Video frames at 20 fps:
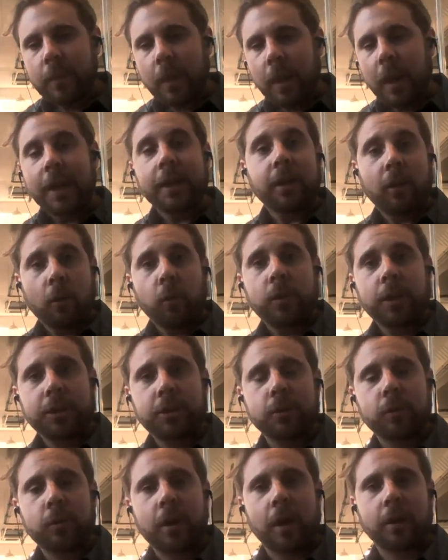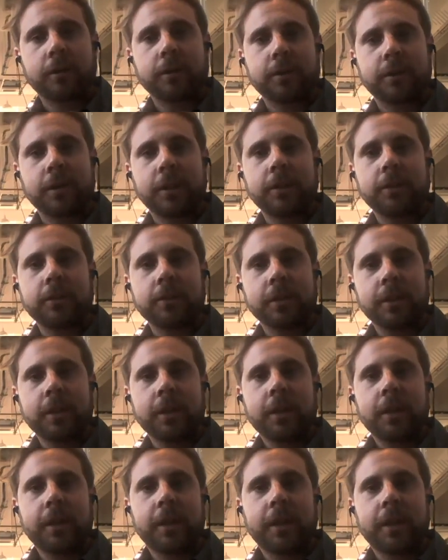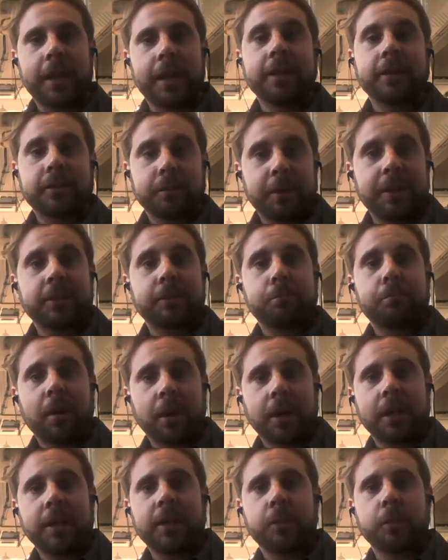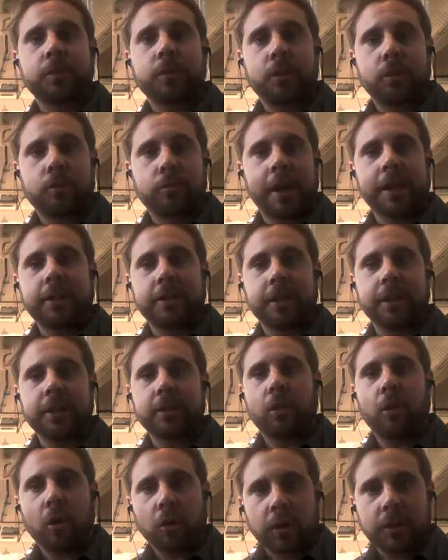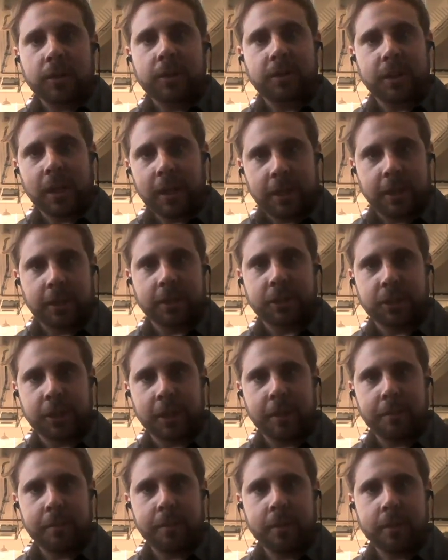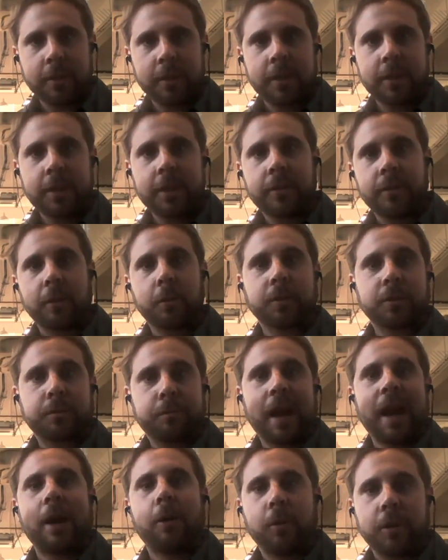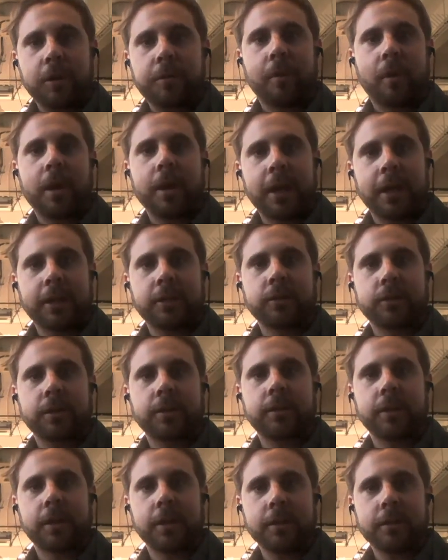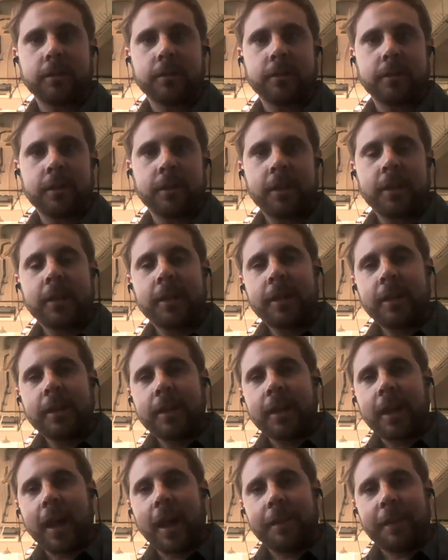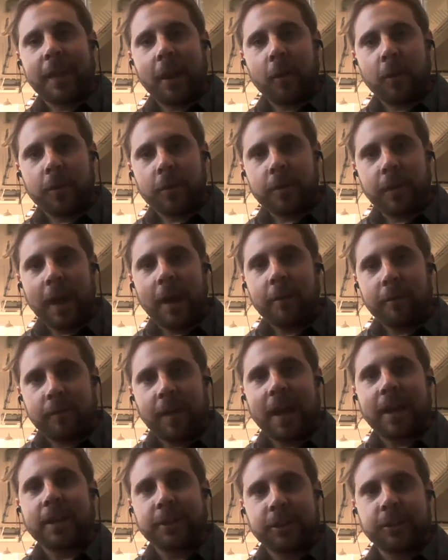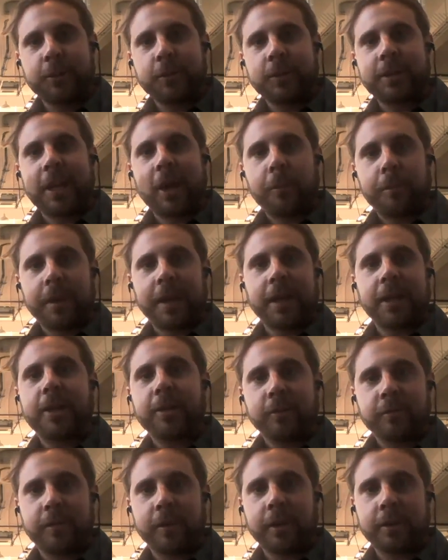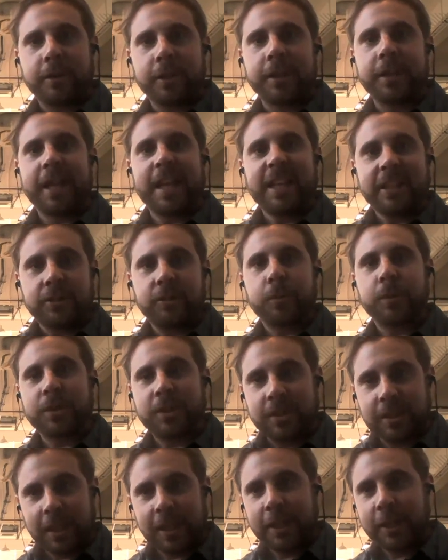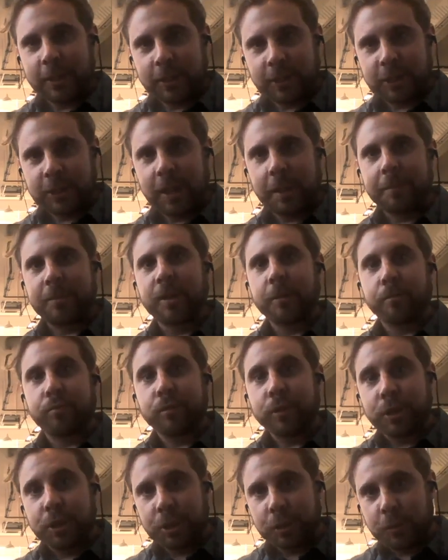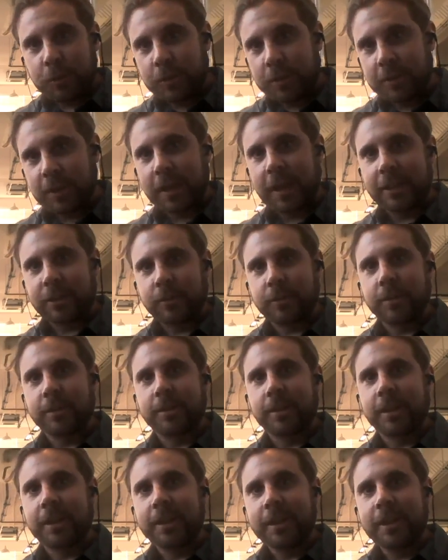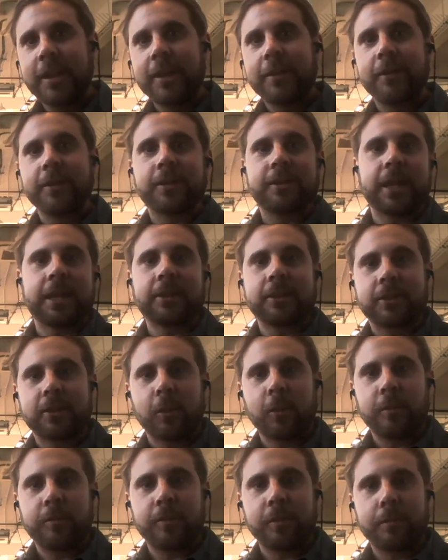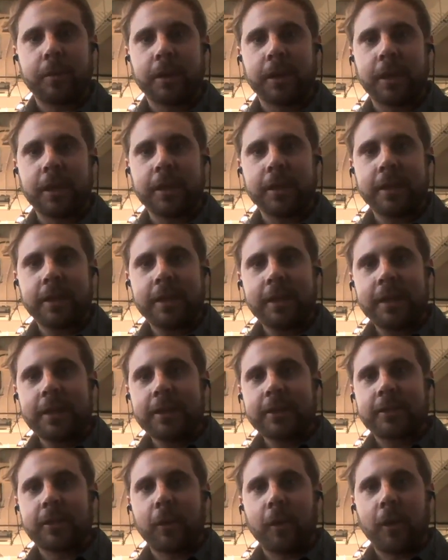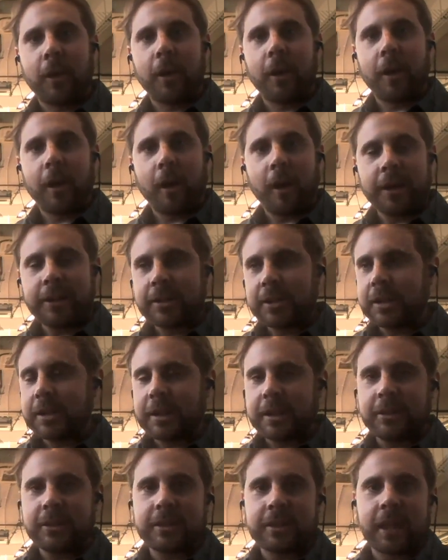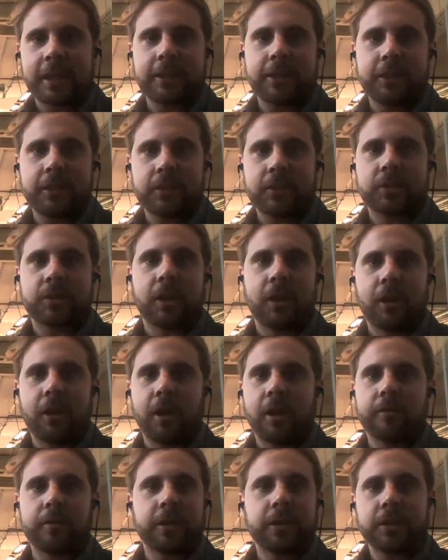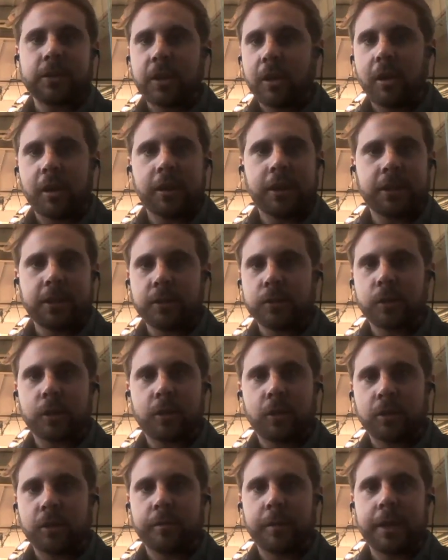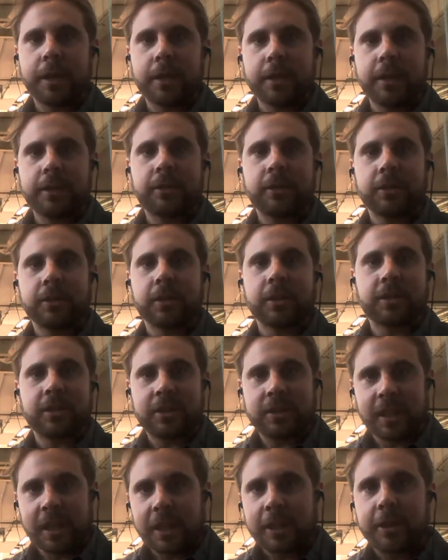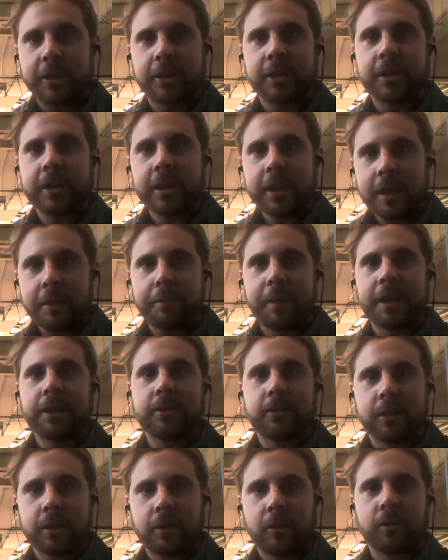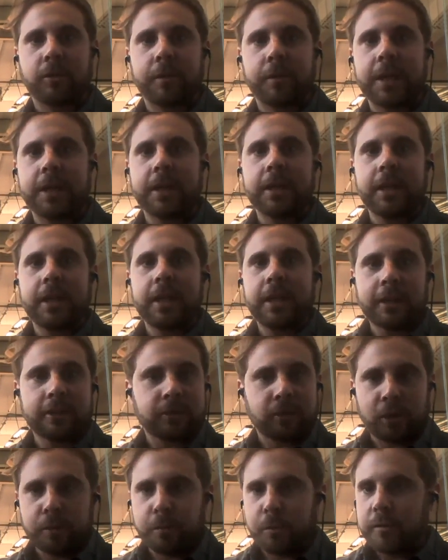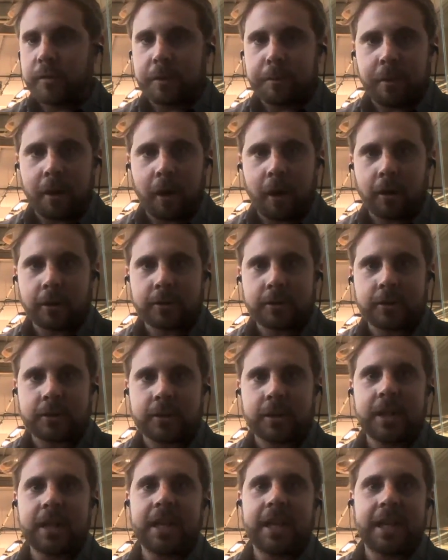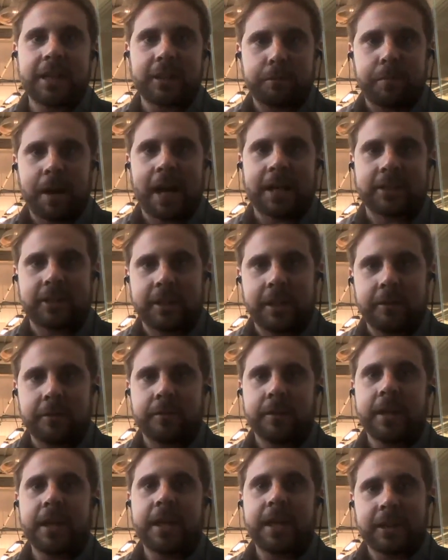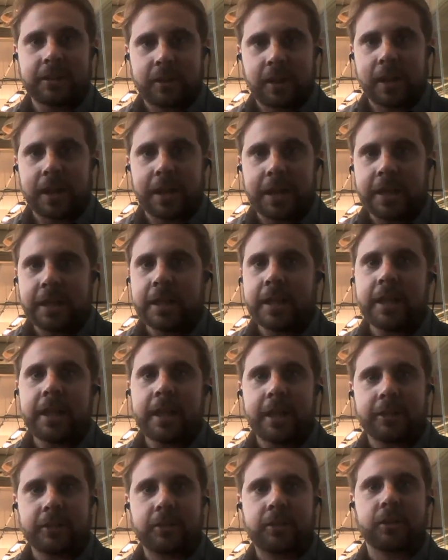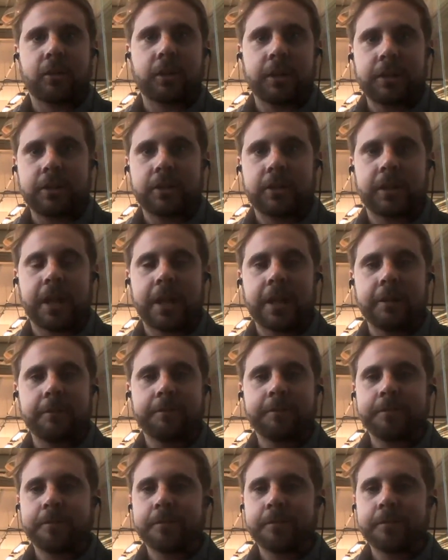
and all digital currencies is money that was created on a silicon chip that was powered by electricity. And now that value is now being converted into a silicon chip that produces electricity that's then sold for money. So I see this is actually the start of an entirely new economy. This is a silicon-based economy. There's no moving parts. It's passive, it's clean, it's solid state,